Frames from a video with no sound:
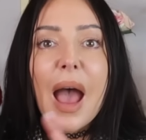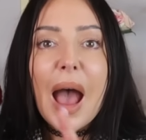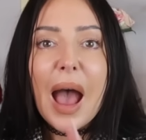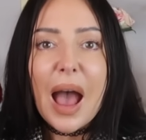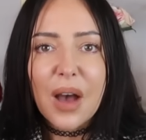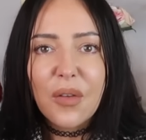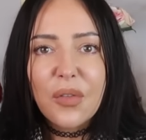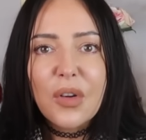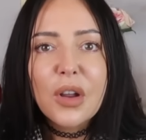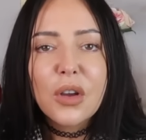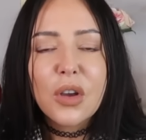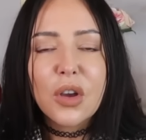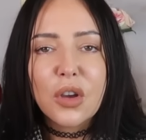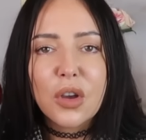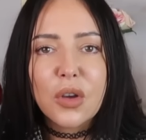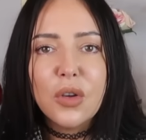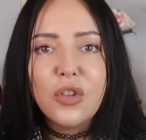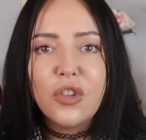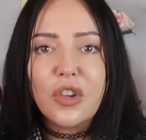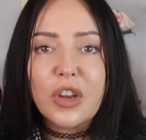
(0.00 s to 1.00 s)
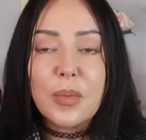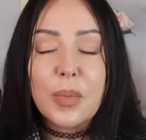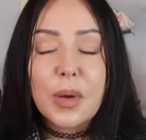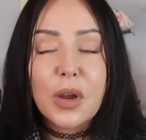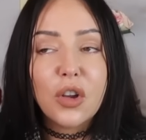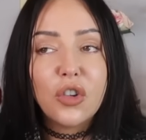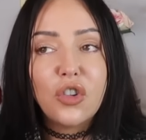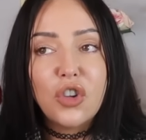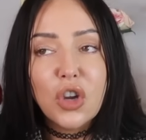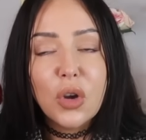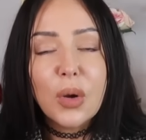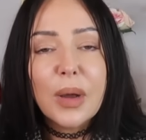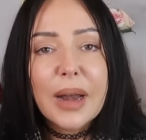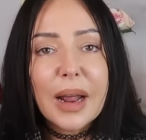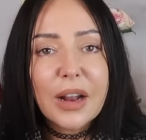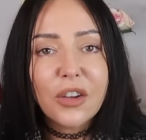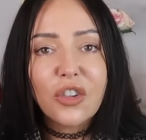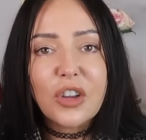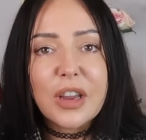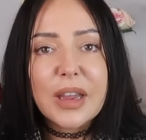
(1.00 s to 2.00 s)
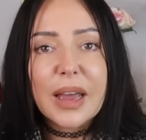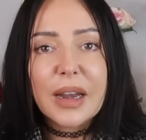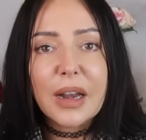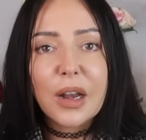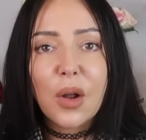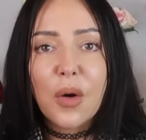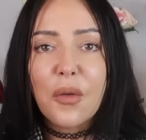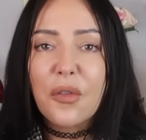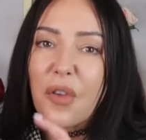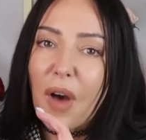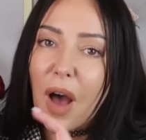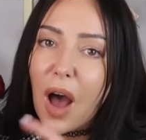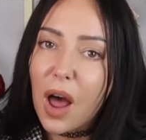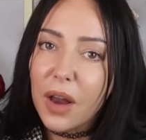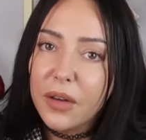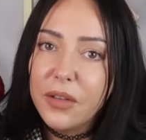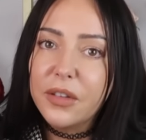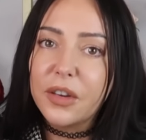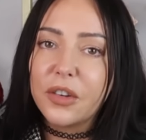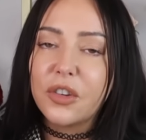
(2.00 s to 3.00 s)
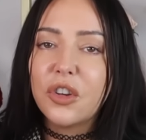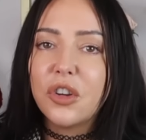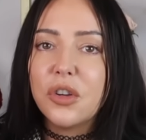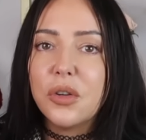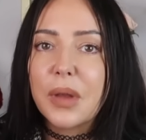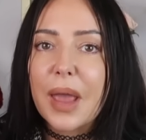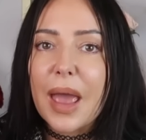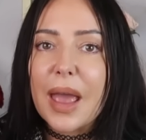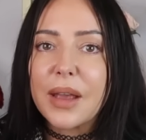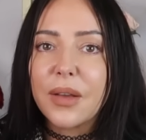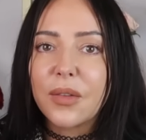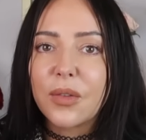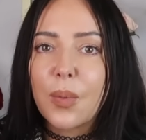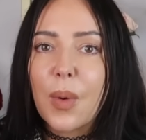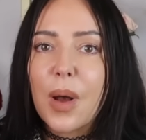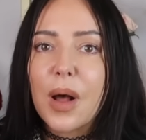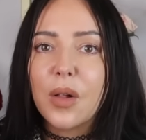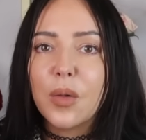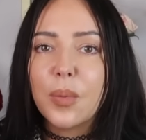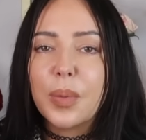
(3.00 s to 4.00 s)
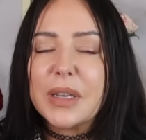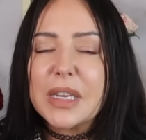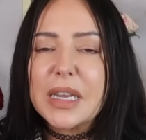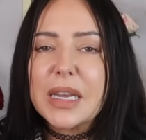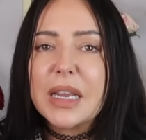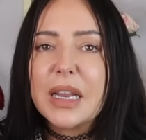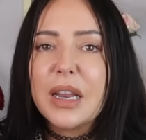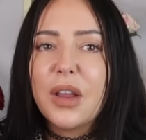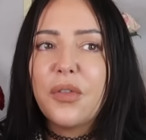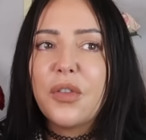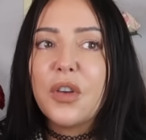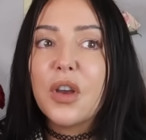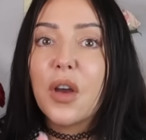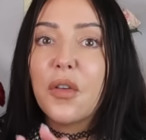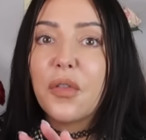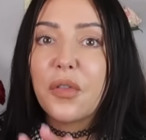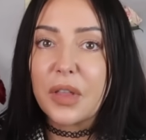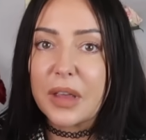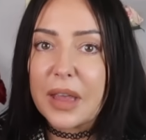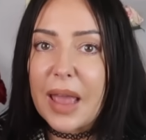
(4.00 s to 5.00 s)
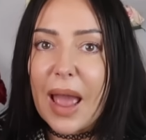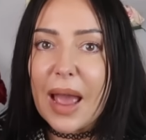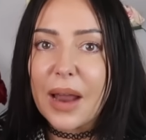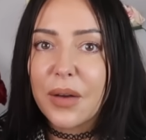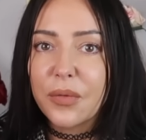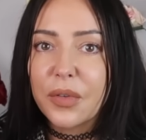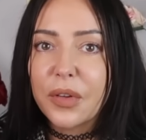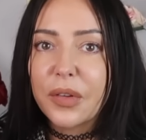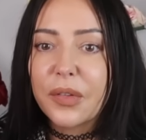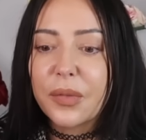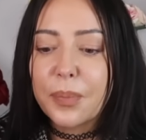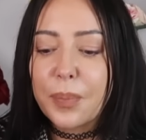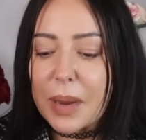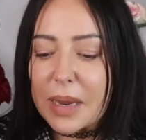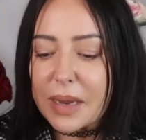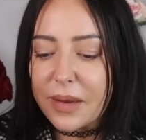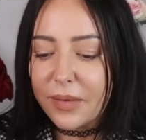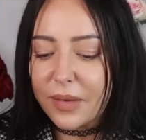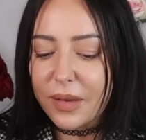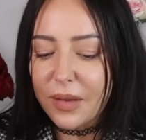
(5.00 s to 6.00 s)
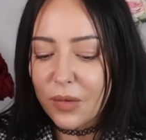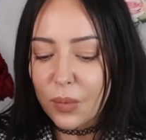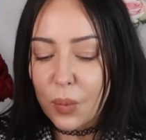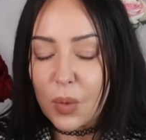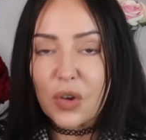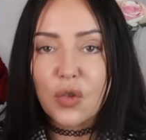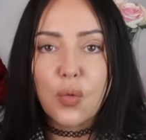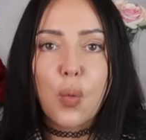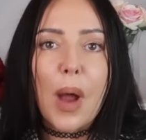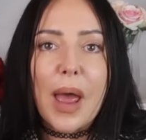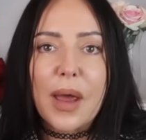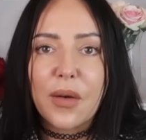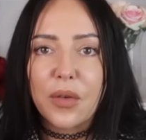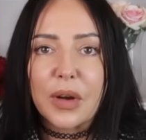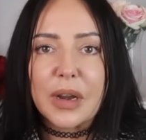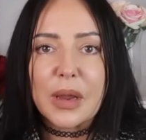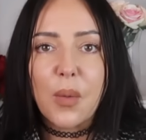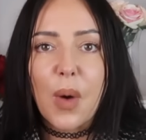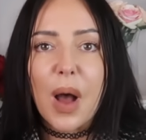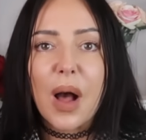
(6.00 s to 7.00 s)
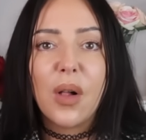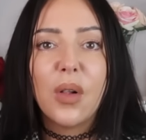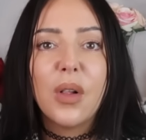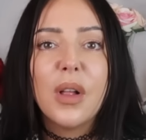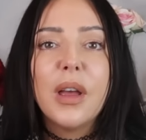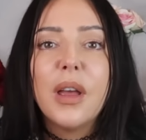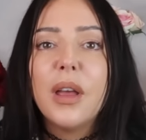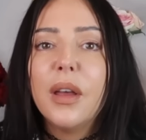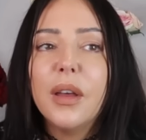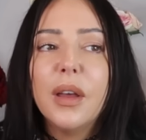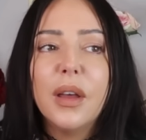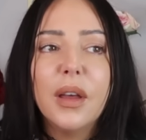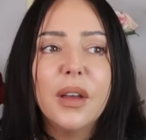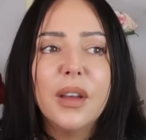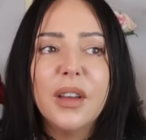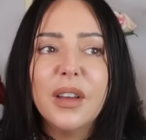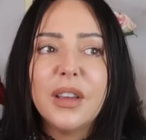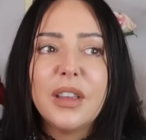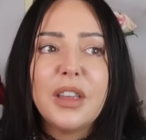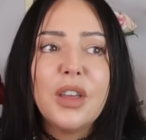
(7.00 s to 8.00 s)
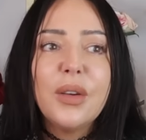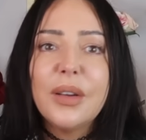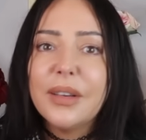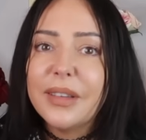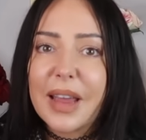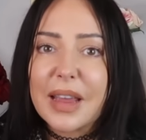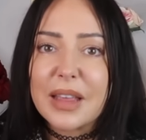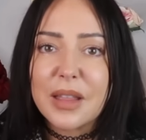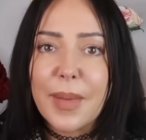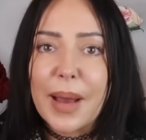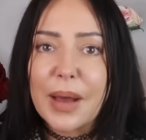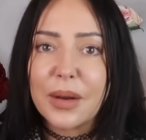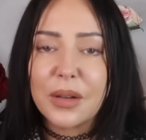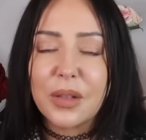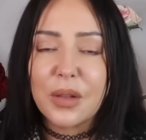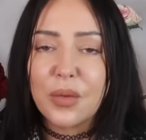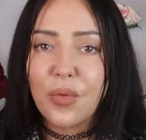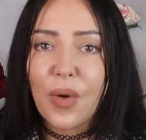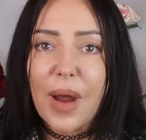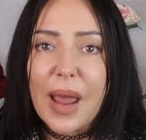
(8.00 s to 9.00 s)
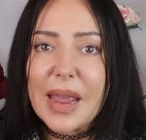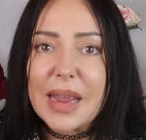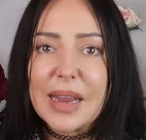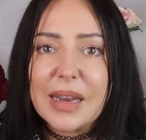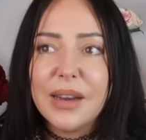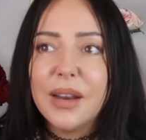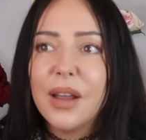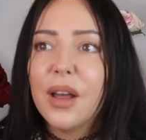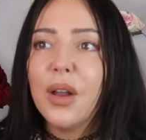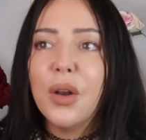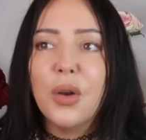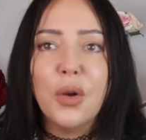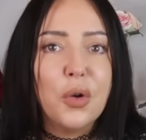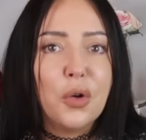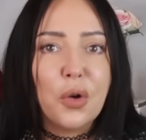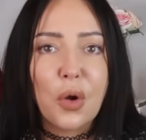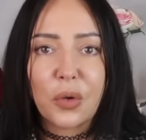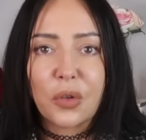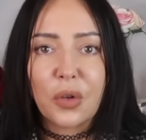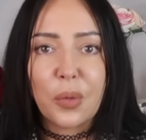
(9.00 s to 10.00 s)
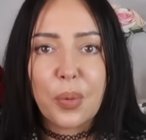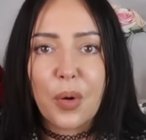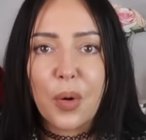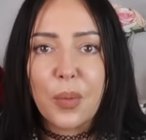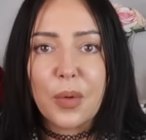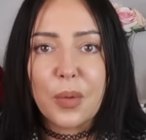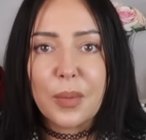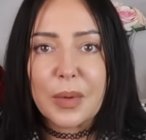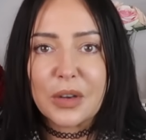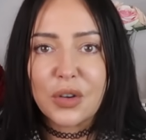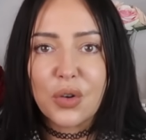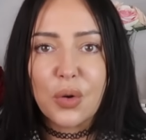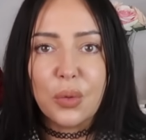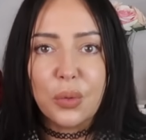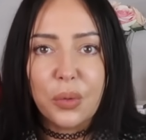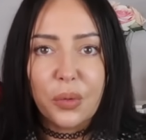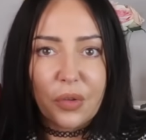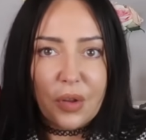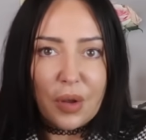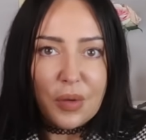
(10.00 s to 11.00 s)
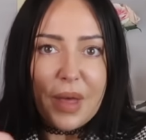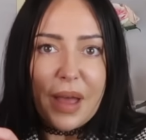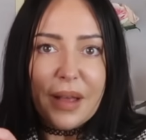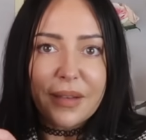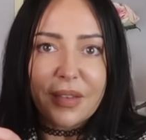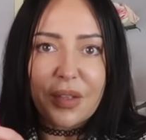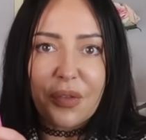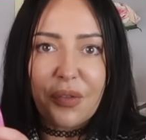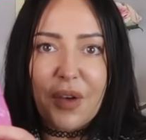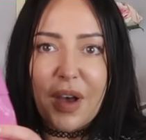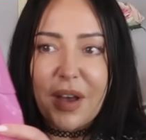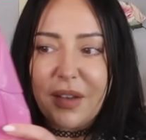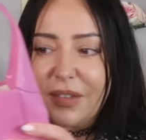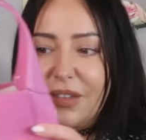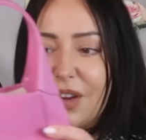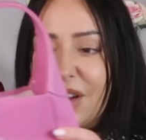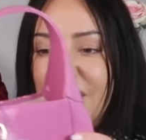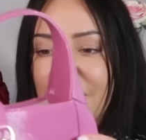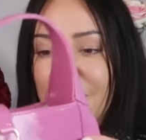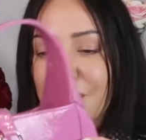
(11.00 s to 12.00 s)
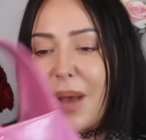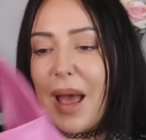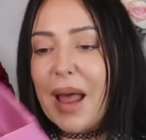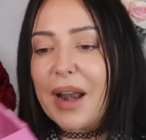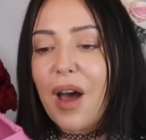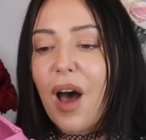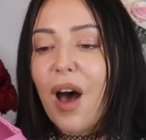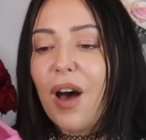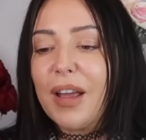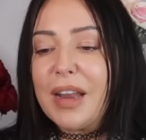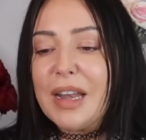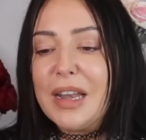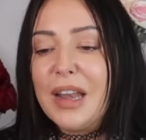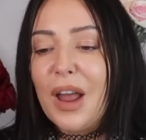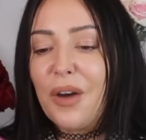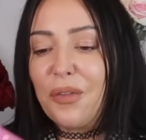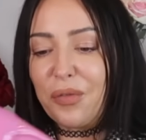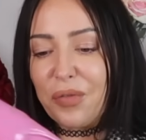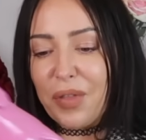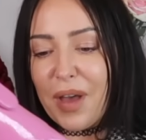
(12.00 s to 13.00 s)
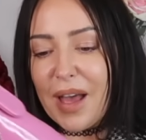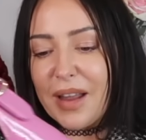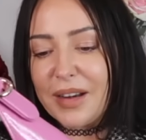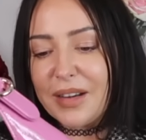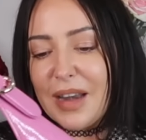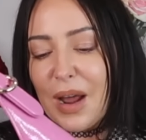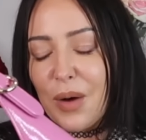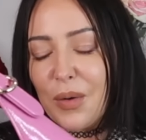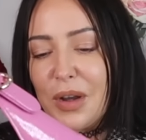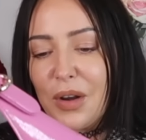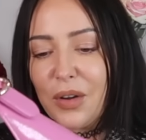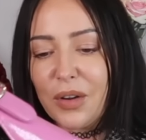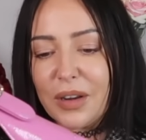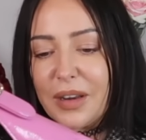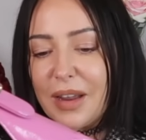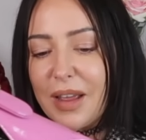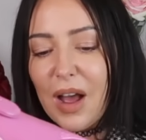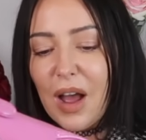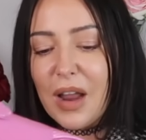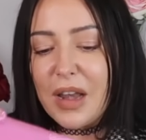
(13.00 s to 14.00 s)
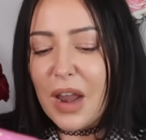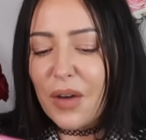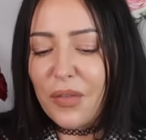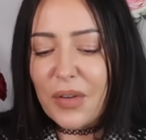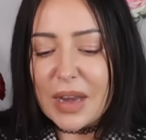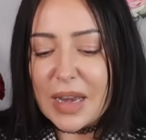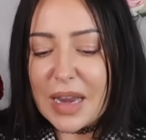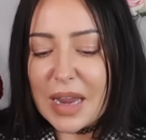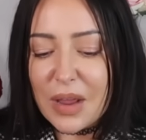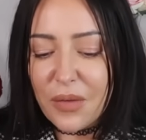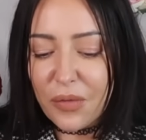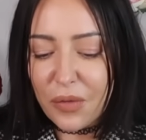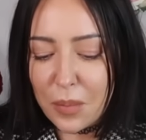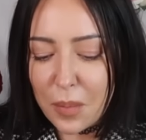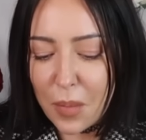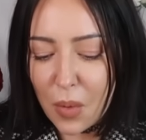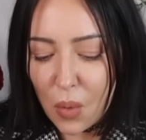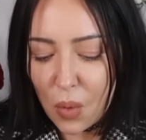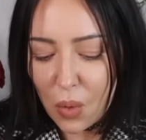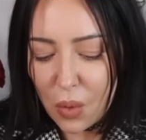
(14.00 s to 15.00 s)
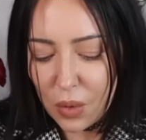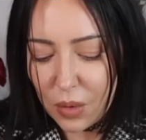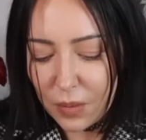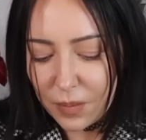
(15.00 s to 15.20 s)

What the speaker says: have a look at Gucci, because you can actually get a lot for under 2k as well, particularly if you go for the canvas pieces, which wear really well. You can take them out in the rain, not a problem at all. So that's the first item, and I love that. Now I look at it, I love it even more.